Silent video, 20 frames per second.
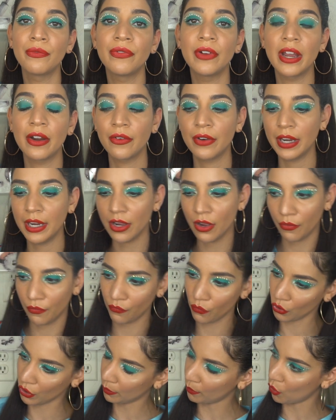very
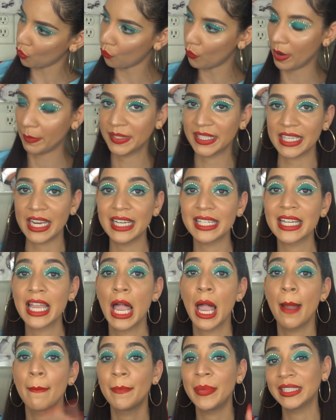affordable website,
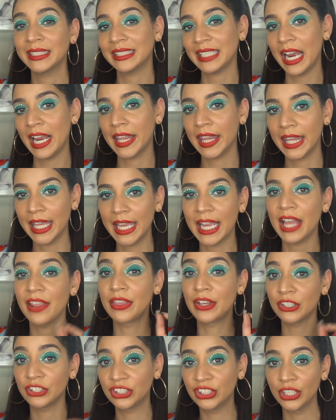but I think
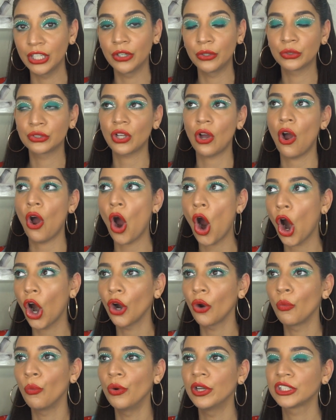their sales
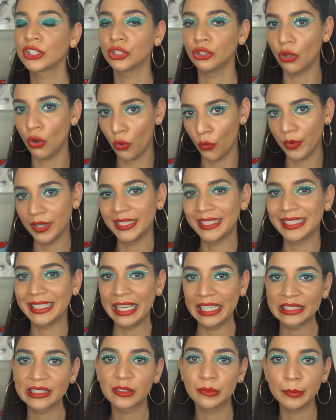are what always
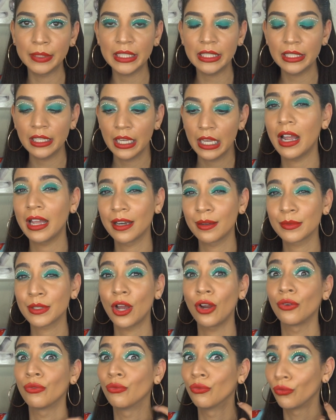gets me. Items
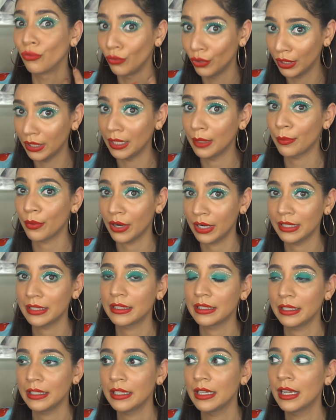are really
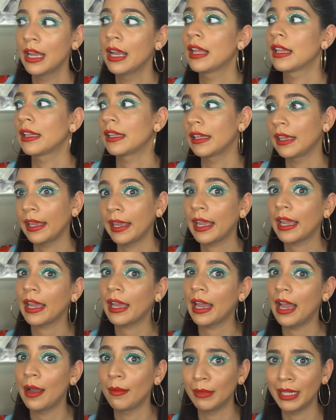pricey. Like,
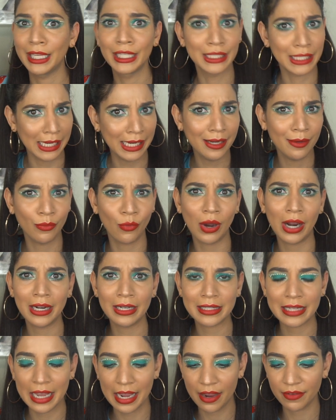I'm like, damn, why
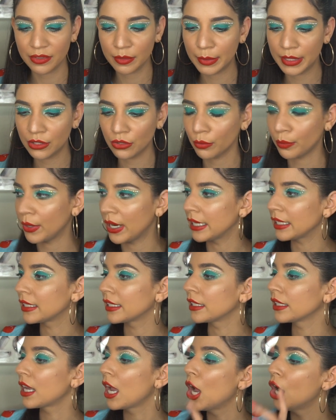does that have to be so
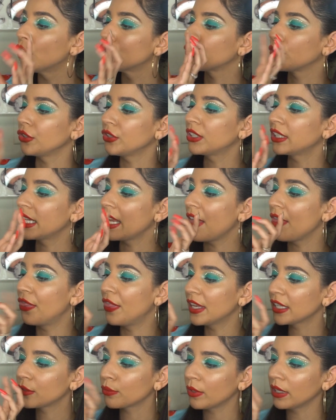pricey? So you see,
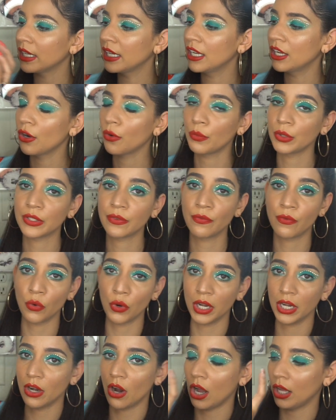this one here was
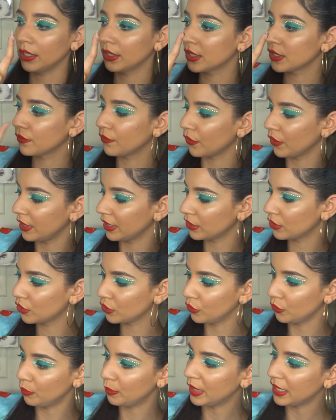$40 for this
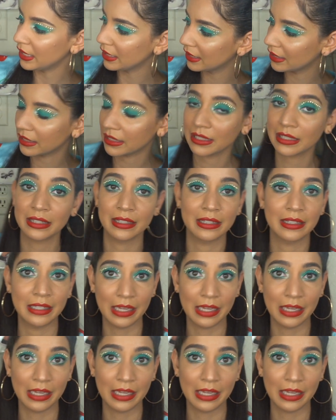2-piece